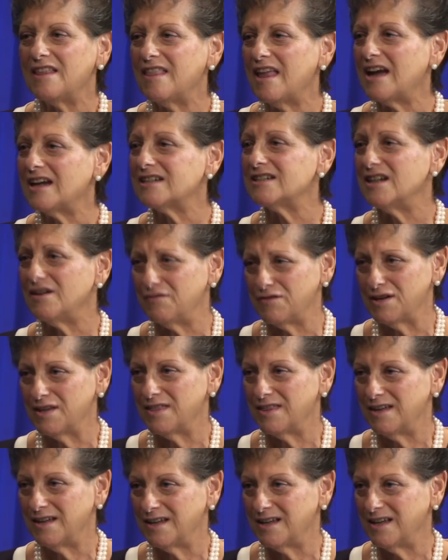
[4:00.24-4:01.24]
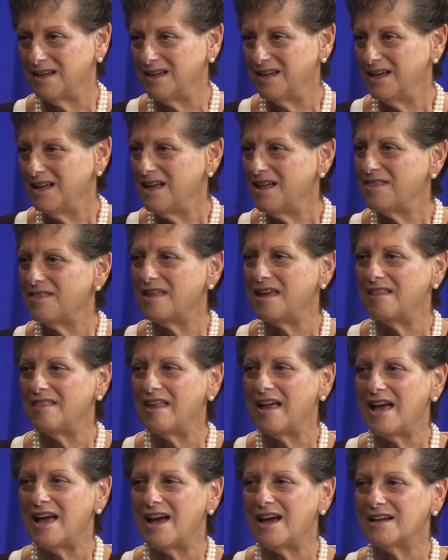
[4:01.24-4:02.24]
lacked everything. They
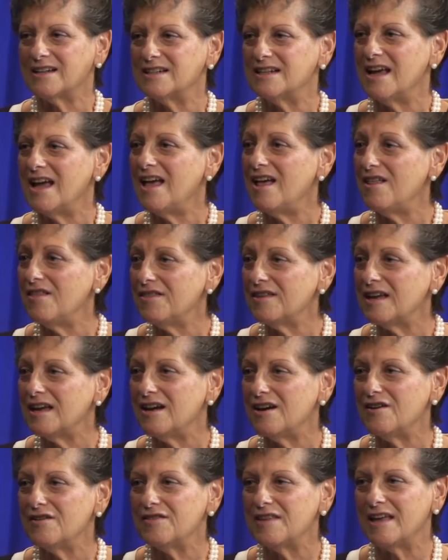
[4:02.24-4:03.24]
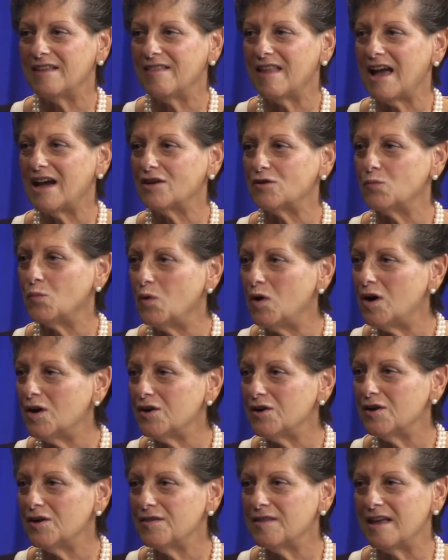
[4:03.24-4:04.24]
lacked health care, they lacked
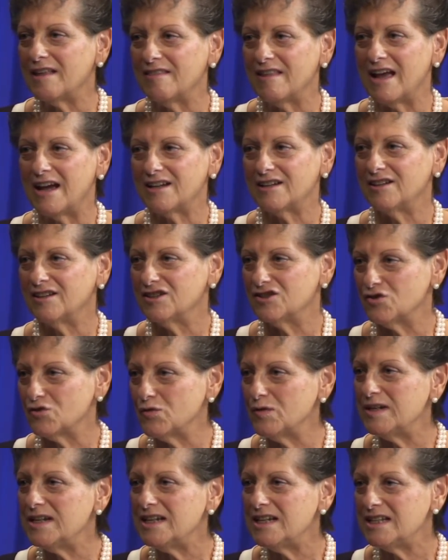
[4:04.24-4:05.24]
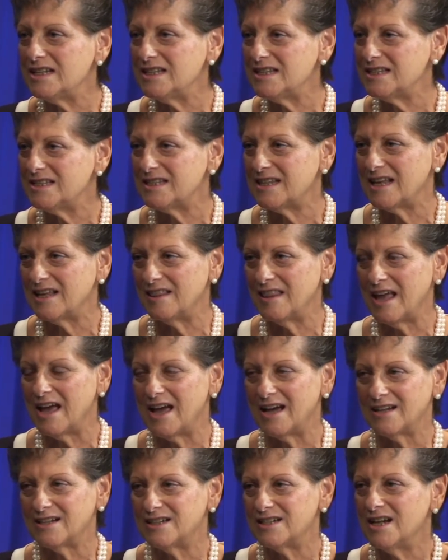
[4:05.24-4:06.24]
water, they lacked latrines, they
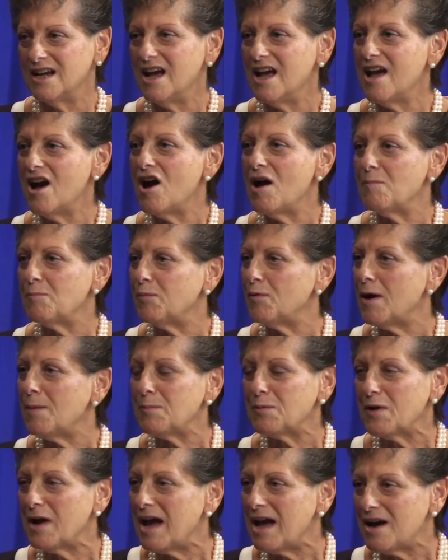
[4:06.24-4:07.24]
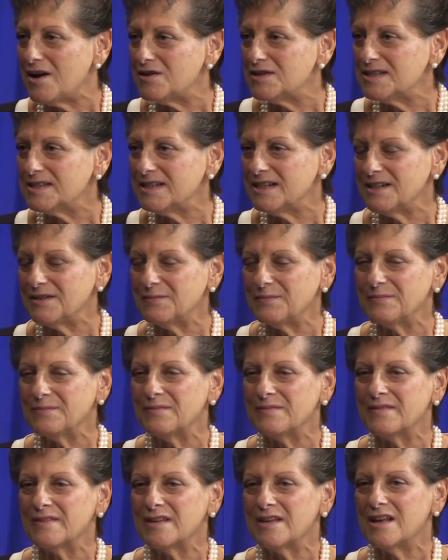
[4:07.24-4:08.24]
lacked proper housing.
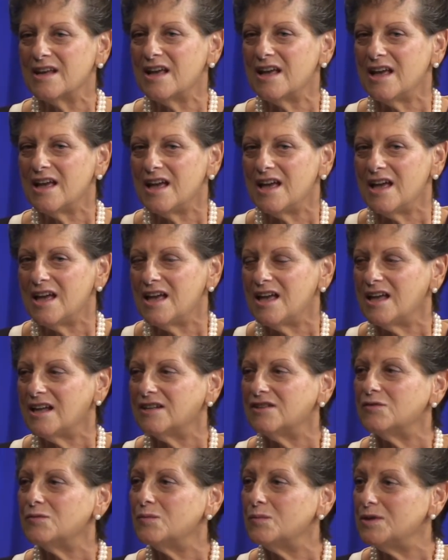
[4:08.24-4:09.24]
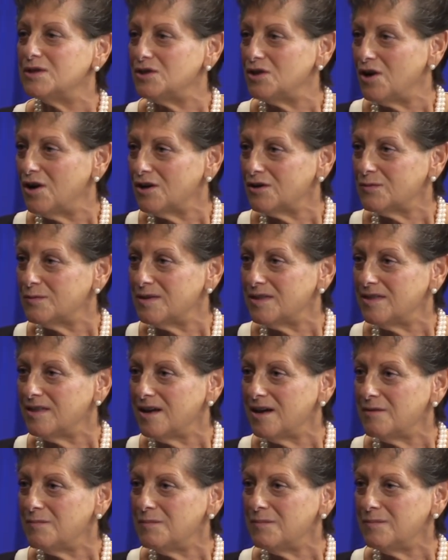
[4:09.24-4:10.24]
And we talked with
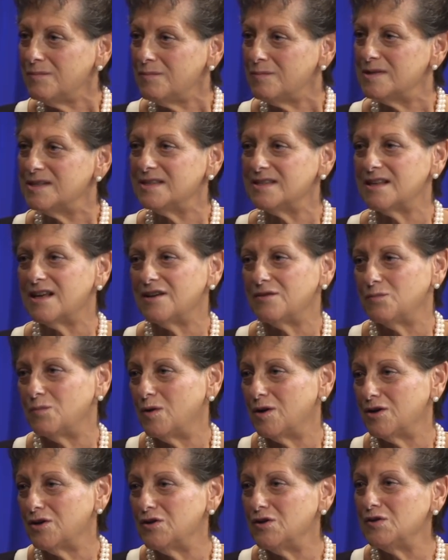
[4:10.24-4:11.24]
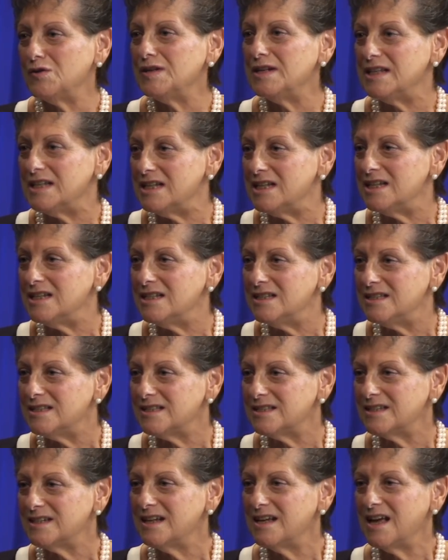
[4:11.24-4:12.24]
them, we said, what are your
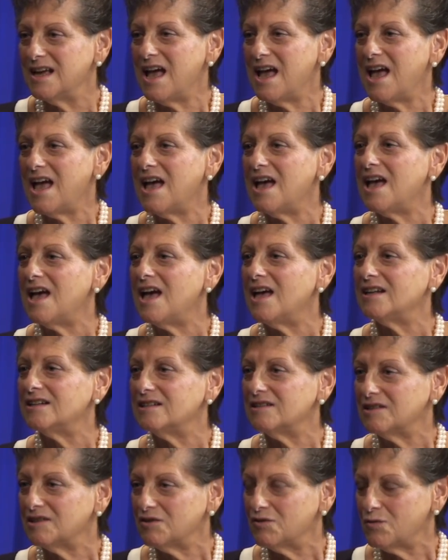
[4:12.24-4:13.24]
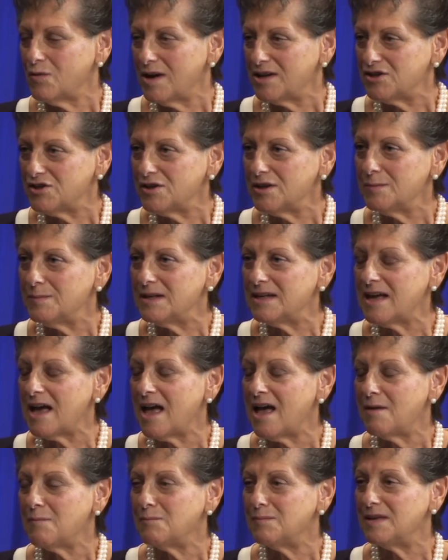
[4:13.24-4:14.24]
needs? And gradually
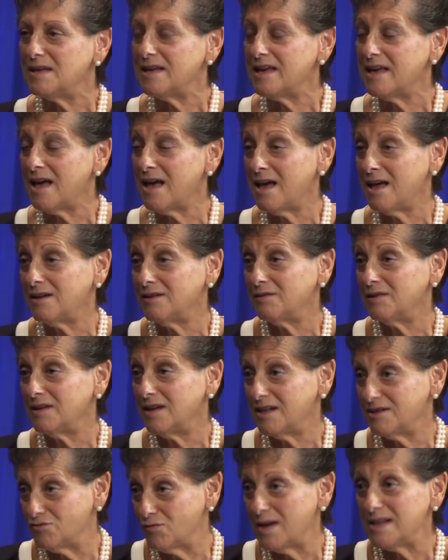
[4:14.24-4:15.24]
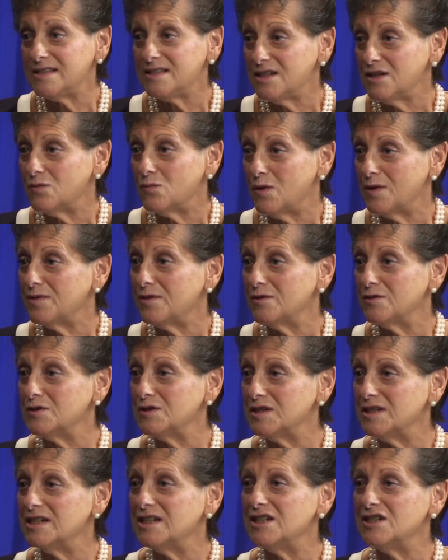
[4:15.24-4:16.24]
began, began addressing what those
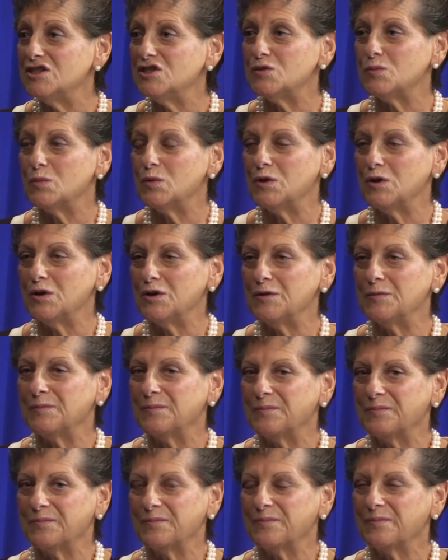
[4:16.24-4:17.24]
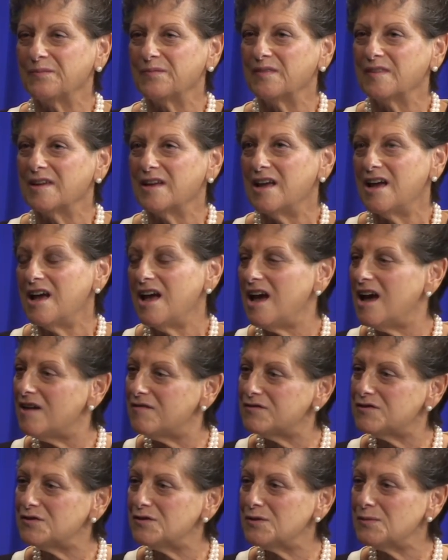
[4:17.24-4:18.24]
needs were.
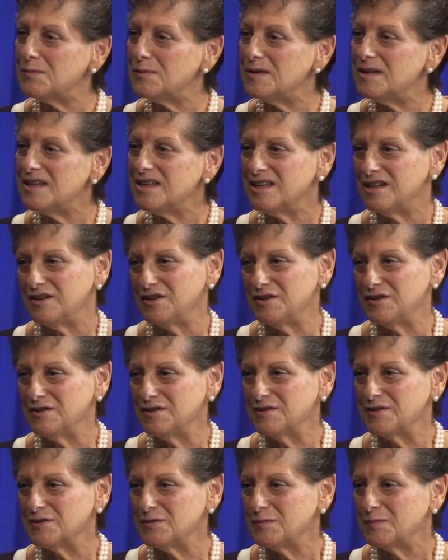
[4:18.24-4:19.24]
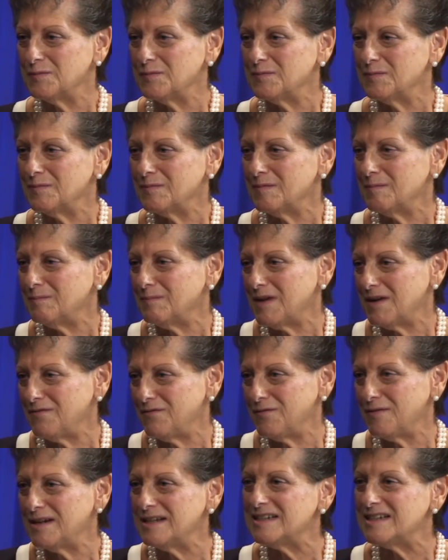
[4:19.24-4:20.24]
After three years, my
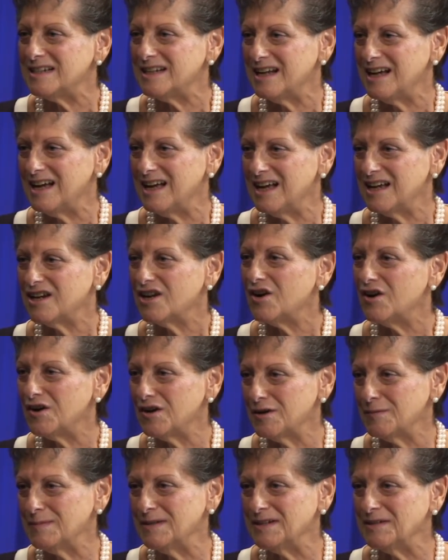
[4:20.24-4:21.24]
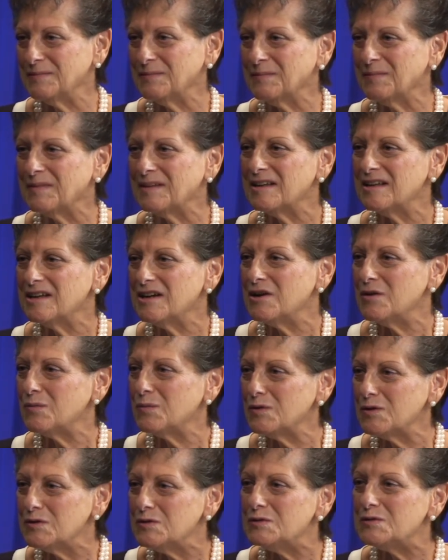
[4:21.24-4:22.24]
friend and I, Carmen, were
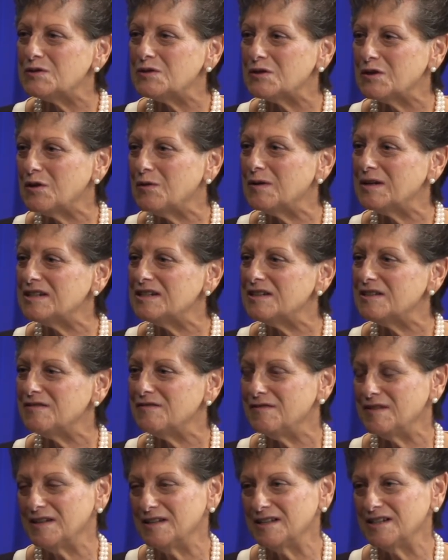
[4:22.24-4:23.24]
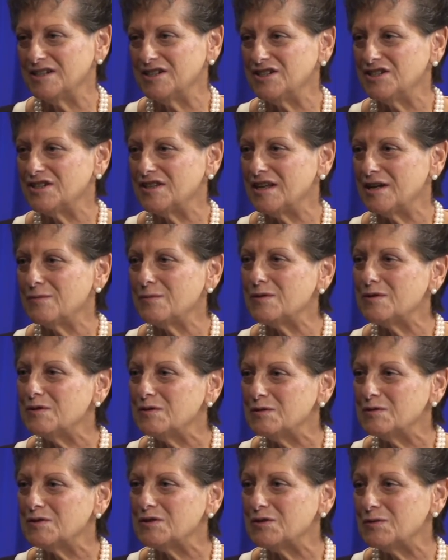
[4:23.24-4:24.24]
used to going to the village, they were
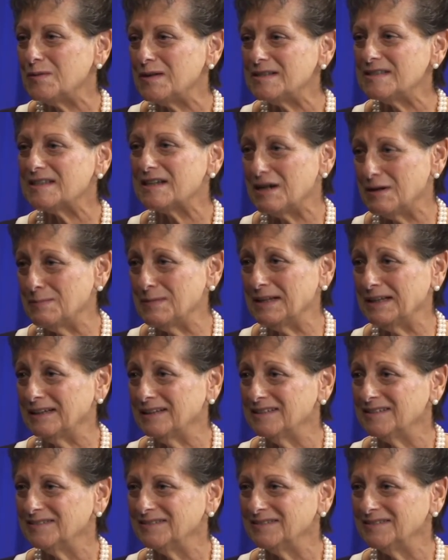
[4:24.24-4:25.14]
used to us coming.